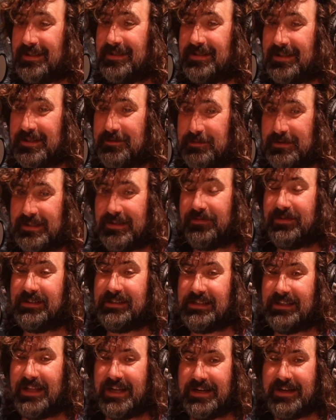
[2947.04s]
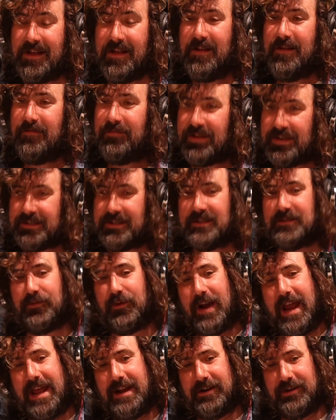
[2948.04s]
specifically like, this is for
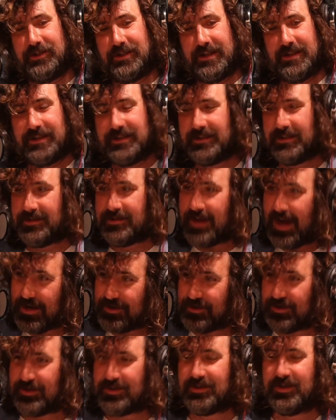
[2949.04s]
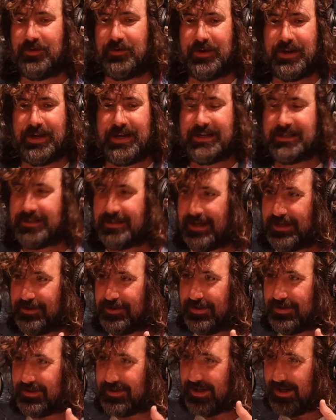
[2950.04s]
energy. This is not just soda. It's not
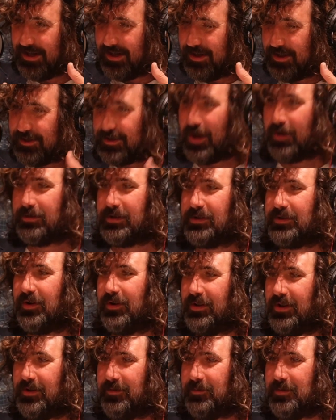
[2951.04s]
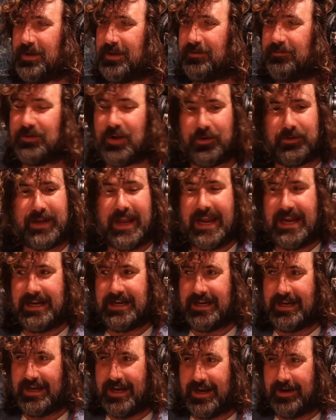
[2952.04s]
just Coca-Cola with cocaine
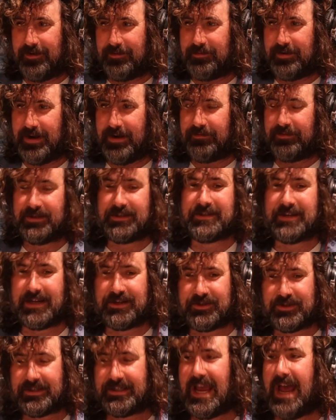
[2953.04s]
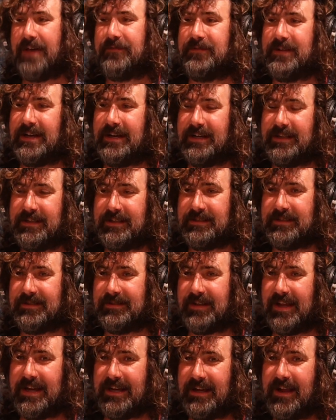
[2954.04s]
in it or whatever. It's not just caffeinated. This is
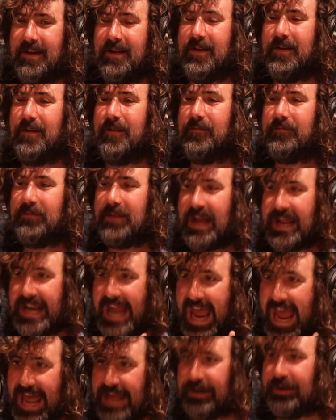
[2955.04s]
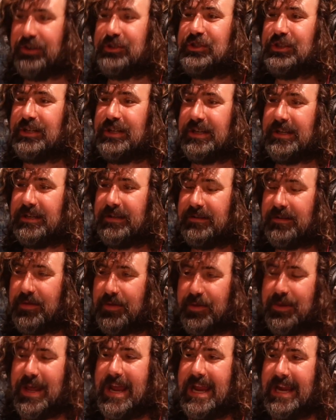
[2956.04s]
like an energy
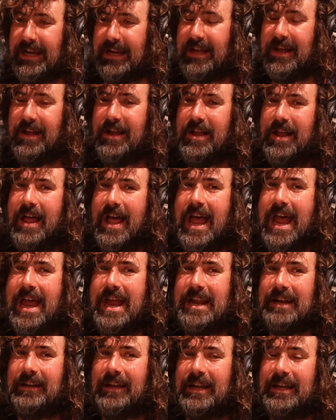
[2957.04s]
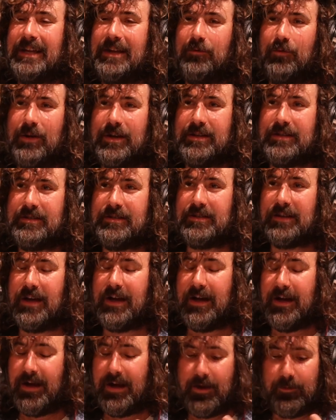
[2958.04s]
thing. And like, it was
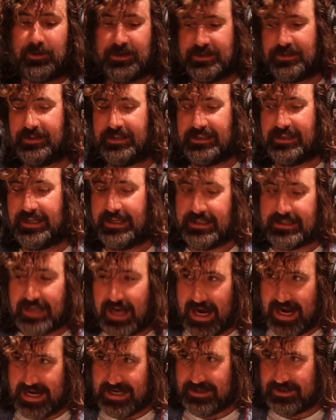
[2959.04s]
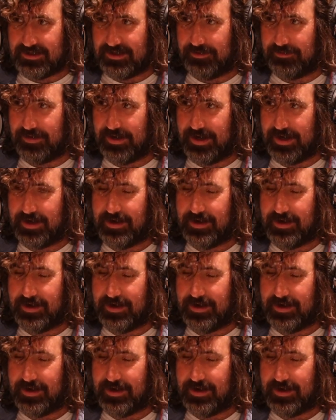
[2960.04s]
originally like a Thai soda